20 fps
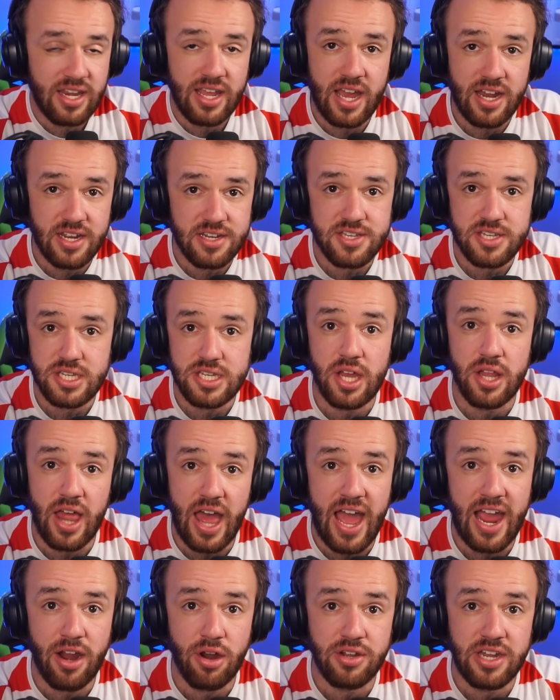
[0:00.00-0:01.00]
yet it's still
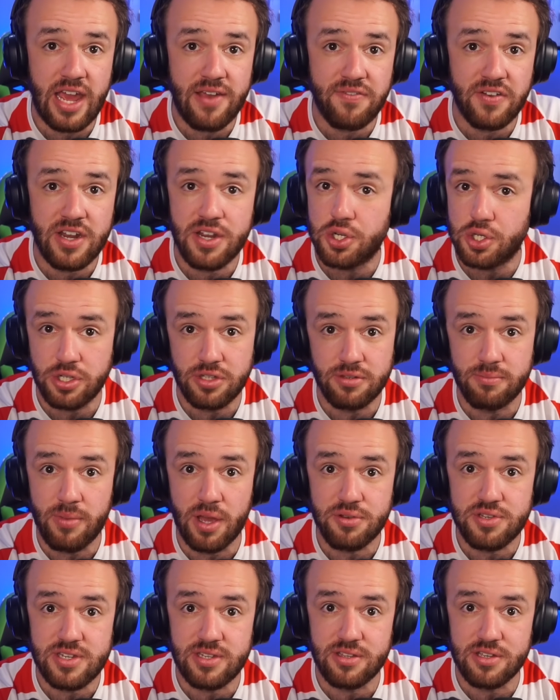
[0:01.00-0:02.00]
higher definition than
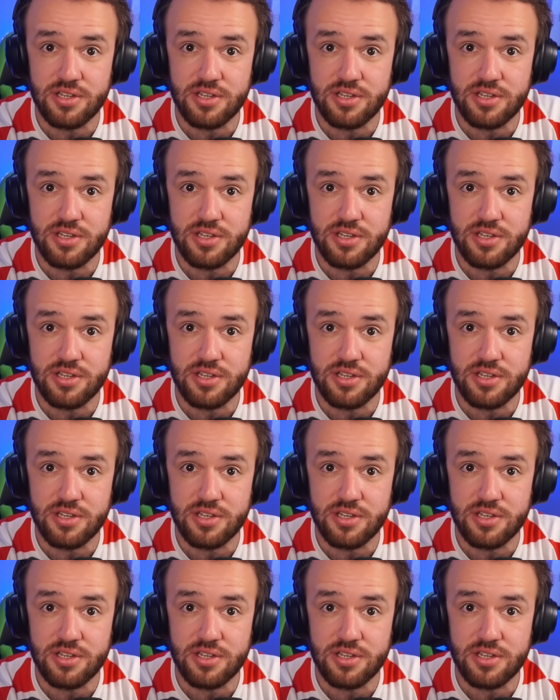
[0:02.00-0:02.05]
most of the